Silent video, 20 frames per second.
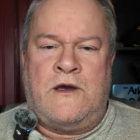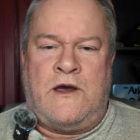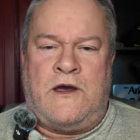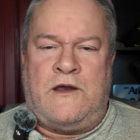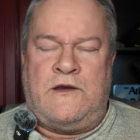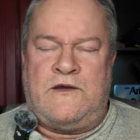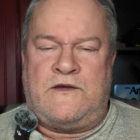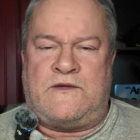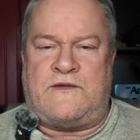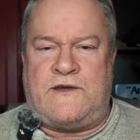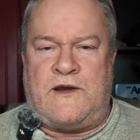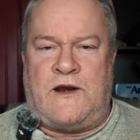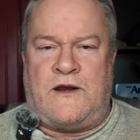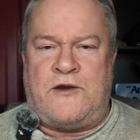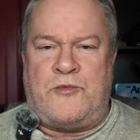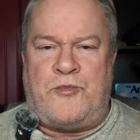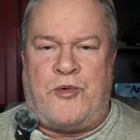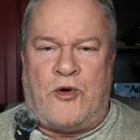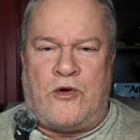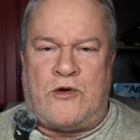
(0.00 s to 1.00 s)
He'd just sit
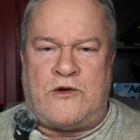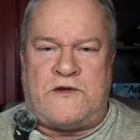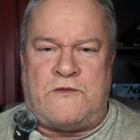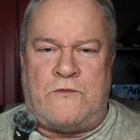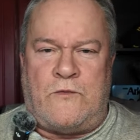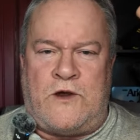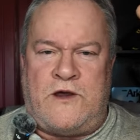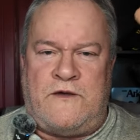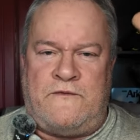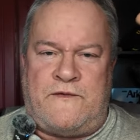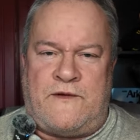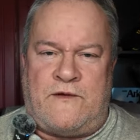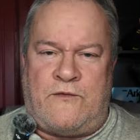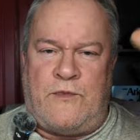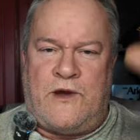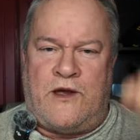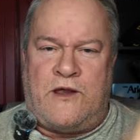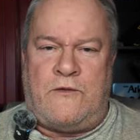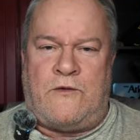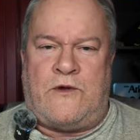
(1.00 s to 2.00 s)
on the porch and wave at
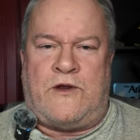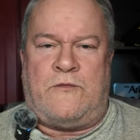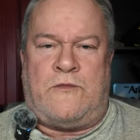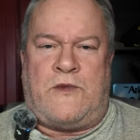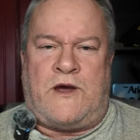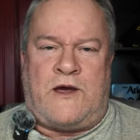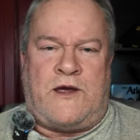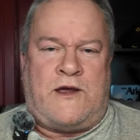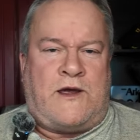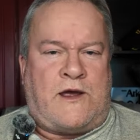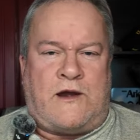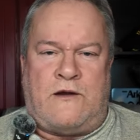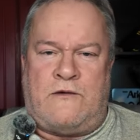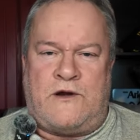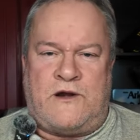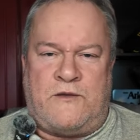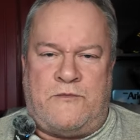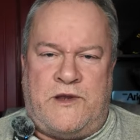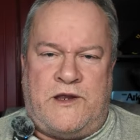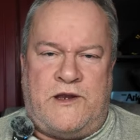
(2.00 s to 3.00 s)
everybody that went by. I don't
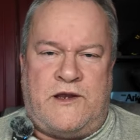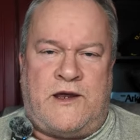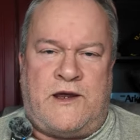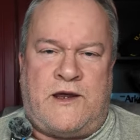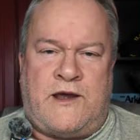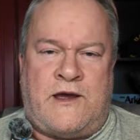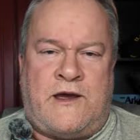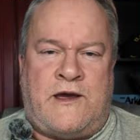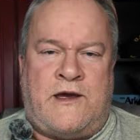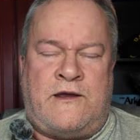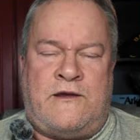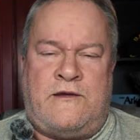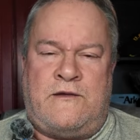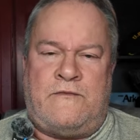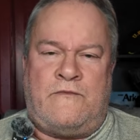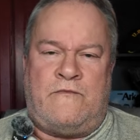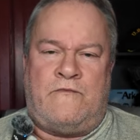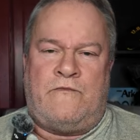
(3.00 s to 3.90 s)
want to be that guy.